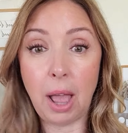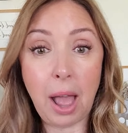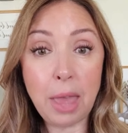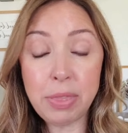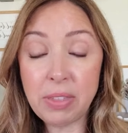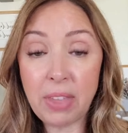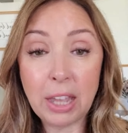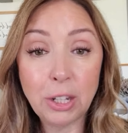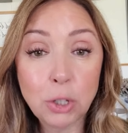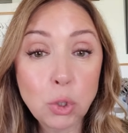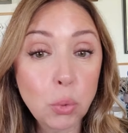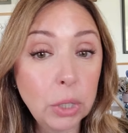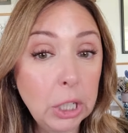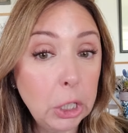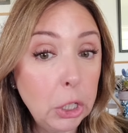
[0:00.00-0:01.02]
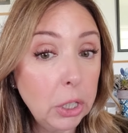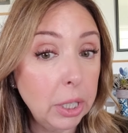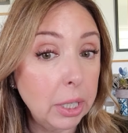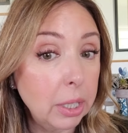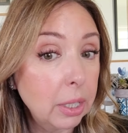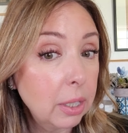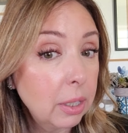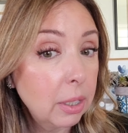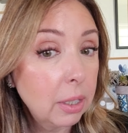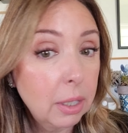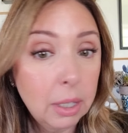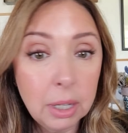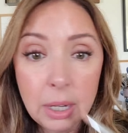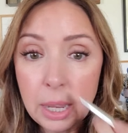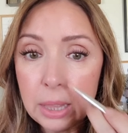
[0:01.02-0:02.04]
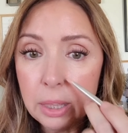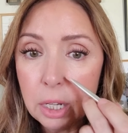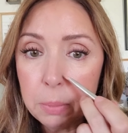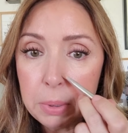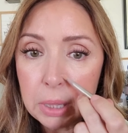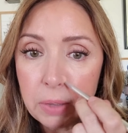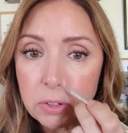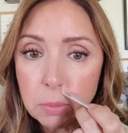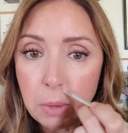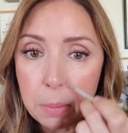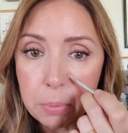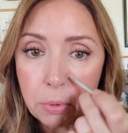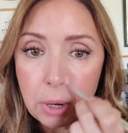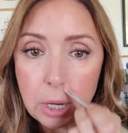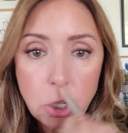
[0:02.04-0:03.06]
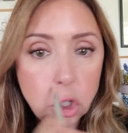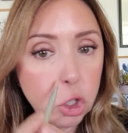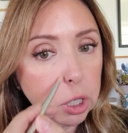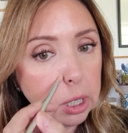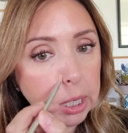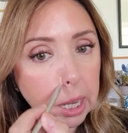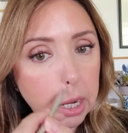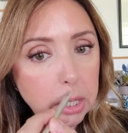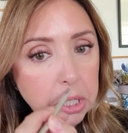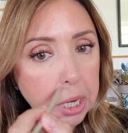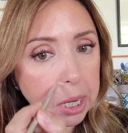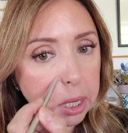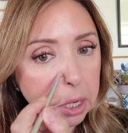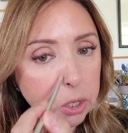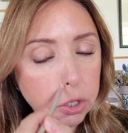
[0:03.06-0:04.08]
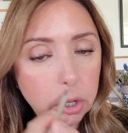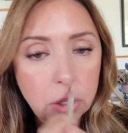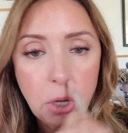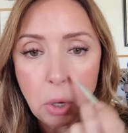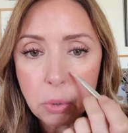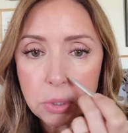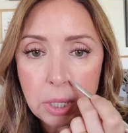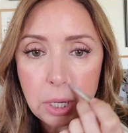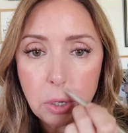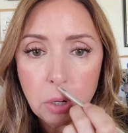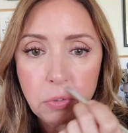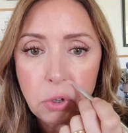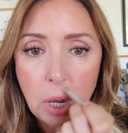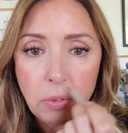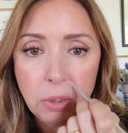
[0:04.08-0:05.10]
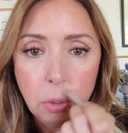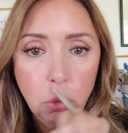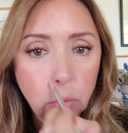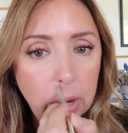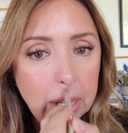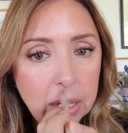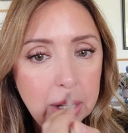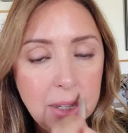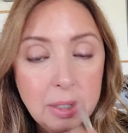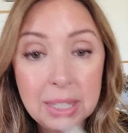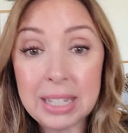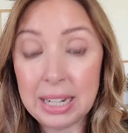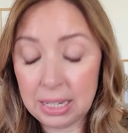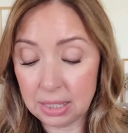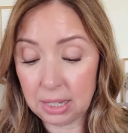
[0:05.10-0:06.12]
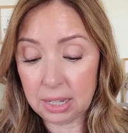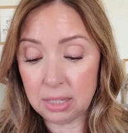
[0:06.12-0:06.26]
I think that looks really good. A little bit left on my brush, you can kind of take it under your nose here if you have a little redness. It is a